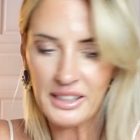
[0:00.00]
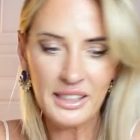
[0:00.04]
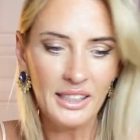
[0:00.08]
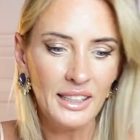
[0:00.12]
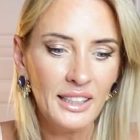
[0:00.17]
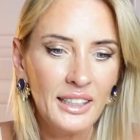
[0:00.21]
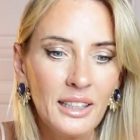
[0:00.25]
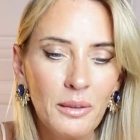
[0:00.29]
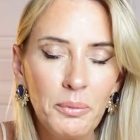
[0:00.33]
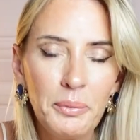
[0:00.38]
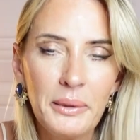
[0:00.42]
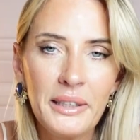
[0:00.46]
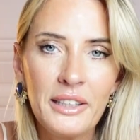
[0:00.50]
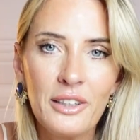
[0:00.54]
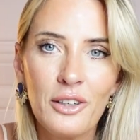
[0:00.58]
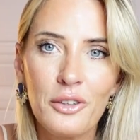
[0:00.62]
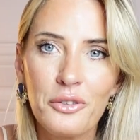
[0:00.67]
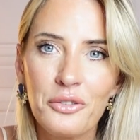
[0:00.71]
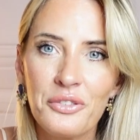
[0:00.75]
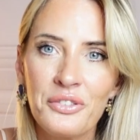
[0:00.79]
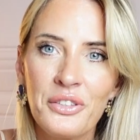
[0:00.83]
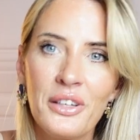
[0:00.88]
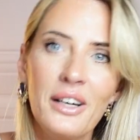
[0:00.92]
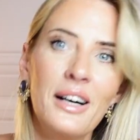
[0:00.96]
a little bit
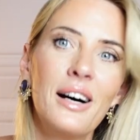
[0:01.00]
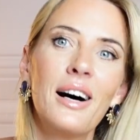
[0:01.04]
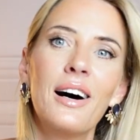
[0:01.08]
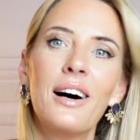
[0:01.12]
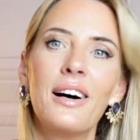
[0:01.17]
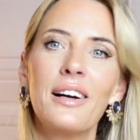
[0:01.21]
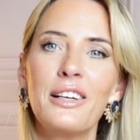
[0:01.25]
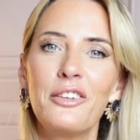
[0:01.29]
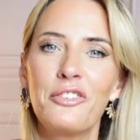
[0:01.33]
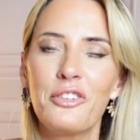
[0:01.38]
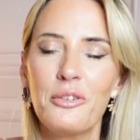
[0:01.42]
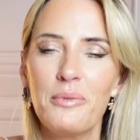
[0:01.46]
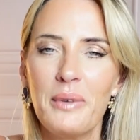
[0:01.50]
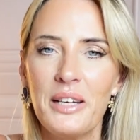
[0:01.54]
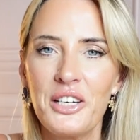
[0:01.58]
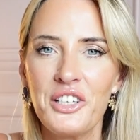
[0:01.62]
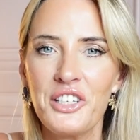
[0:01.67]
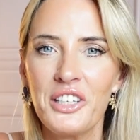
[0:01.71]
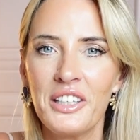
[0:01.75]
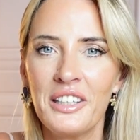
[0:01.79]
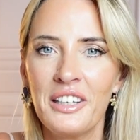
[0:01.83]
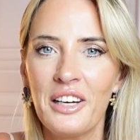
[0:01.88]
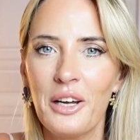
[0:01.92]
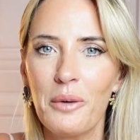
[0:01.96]
of
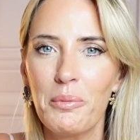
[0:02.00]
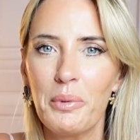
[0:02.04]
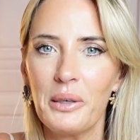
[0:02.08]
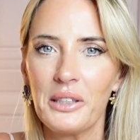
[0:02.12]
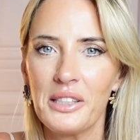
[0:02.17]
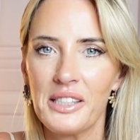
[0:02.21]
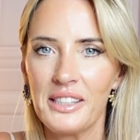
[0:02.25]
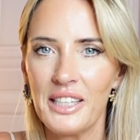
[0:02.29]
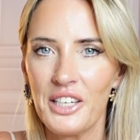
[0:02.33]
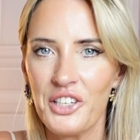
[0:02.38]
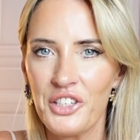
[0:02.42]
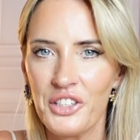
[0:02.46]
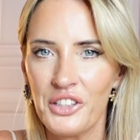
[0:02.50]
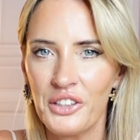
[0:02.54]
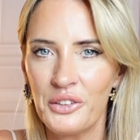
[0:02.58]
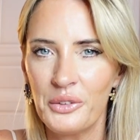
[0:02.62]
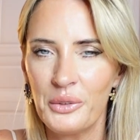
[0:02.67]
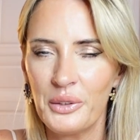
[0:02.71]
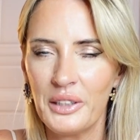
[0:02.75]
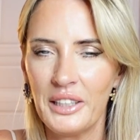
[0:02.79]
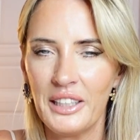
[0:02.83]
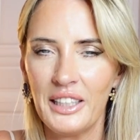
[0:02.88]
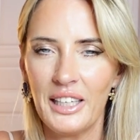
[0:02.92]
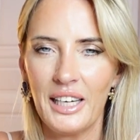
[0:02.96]
information about
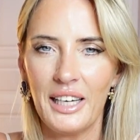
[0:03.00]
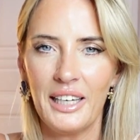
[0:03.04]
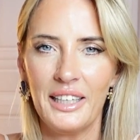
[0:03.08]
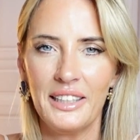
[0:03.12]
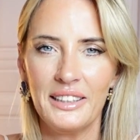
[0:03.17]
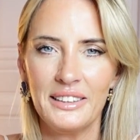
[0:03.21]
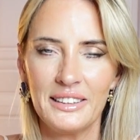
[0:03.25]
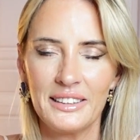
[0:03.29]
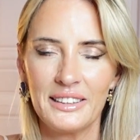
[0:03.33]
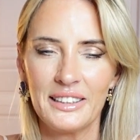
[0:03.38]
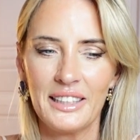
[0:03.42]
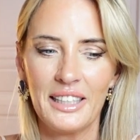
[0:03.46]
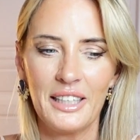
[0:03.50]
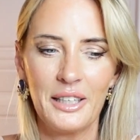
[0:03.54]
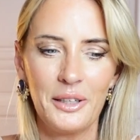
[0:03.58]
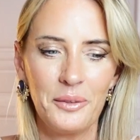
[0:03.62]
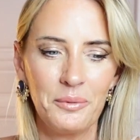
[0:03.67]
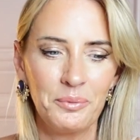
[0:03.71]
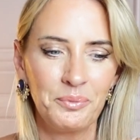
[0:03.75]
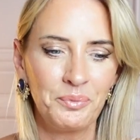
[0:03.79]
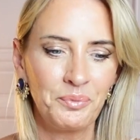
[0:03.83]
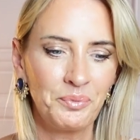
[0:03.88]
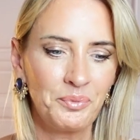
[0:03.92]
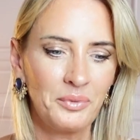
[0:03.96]
stationery and
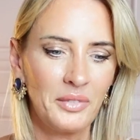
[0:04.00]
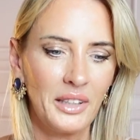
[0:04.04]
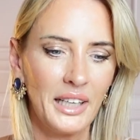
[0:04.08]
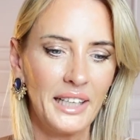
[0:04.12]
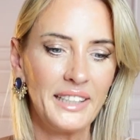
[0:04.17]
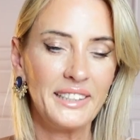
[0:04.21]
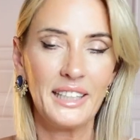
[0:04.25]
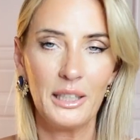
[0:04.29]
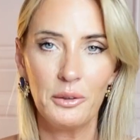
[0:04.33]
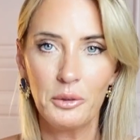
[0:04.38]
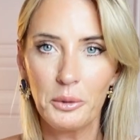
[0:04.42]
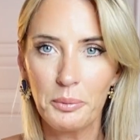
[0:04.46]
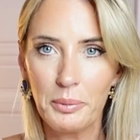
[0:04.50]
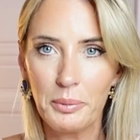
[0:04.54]
table